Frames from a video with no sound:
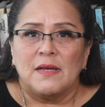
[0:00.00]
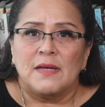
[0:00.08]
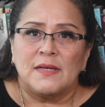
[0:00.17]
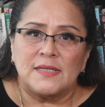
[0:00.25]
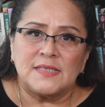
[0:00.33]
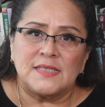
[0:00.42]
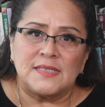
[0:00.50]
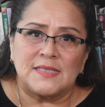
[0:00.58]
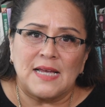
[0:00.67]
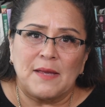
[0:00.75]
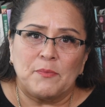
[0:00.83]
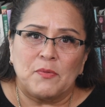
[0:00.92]
His
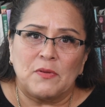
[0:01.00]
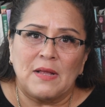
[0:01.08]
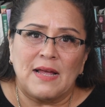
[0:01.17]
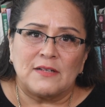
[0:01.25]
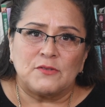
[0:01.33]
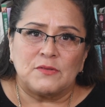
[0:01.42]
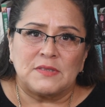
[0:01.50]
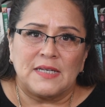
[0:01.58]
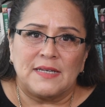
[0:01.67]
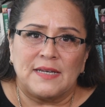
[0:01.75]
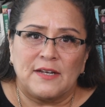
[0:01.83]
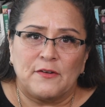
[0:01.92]
disciple had to
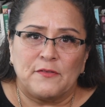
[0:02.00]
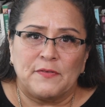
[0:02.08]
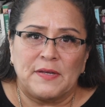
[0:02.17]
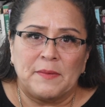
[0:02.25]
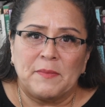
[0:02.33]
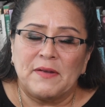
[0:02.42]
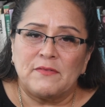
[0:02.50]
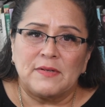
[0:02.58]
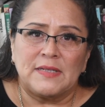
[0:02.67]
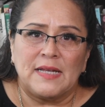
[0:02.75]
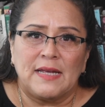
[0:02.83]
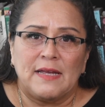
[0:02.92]
take care of him every
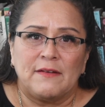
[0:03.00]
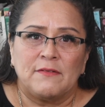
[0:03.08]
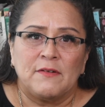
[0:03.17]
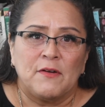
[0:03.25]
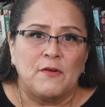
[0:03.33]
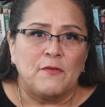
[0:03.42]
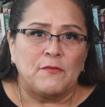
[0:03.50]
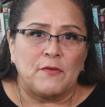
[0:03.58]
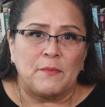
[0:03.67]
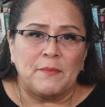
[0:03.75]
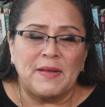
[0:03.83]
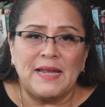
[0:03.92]
day,
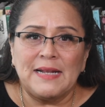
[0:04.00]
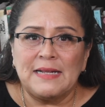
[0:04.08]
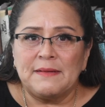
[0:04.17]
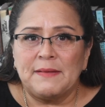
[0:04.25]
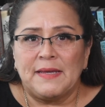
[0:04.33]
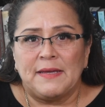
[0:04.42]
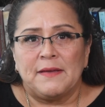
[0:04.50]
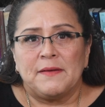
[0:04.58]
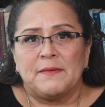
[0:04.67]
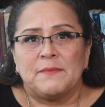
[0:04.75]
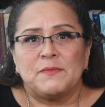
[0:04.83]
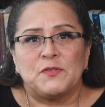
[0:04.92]
from bathing
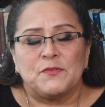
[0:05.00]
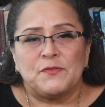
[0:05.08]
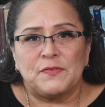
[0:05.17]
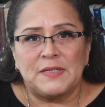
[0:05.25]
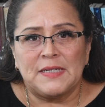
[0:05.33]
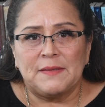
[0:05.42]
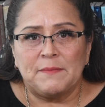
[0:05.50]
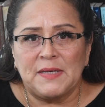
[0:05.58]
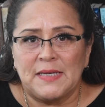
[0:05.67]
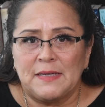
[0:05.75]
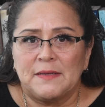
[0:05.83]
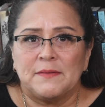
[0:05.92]
him to feeding
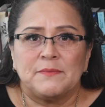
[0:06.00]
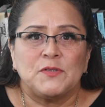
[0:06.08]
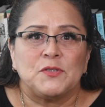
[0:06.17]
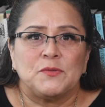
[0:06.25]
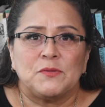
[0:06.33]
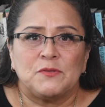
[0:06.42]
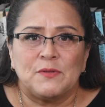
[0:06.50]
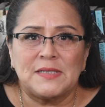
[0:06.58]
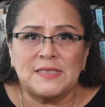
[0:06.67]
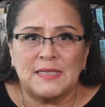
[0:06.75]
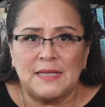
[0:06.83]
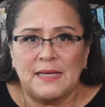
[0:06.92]
him to
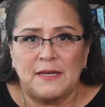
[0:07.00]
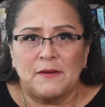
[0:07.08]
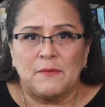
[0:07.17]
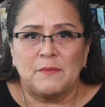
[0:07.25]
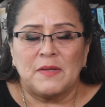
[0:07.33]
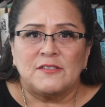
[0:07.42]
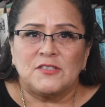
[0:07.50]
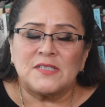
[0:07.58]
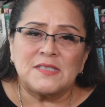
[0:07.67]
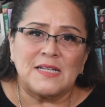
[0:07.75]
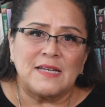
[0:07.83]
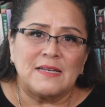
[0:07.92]
dressing him,
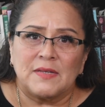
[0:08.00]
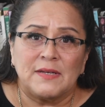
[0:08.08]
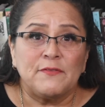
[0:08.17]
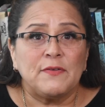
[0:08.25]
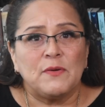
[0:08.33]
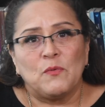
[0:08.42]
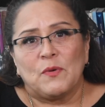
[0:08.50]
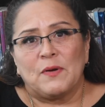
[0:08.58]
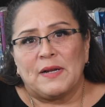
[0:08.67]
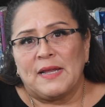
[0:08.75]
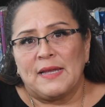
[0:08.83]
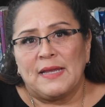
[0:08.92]
just like if he were
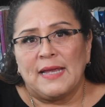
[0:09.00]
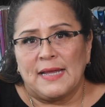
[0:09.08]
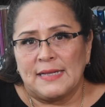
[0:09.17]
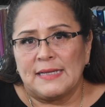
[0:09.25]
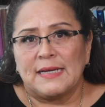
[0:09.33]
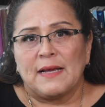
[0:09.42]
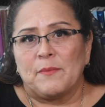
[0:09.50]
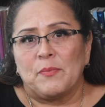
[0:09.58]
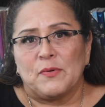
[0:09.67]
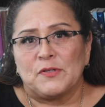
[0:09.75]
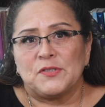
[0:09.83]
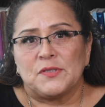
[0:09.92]
a handicapped
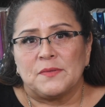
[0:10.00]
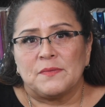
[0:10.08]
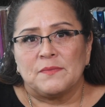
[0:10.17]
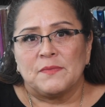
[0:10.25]
person,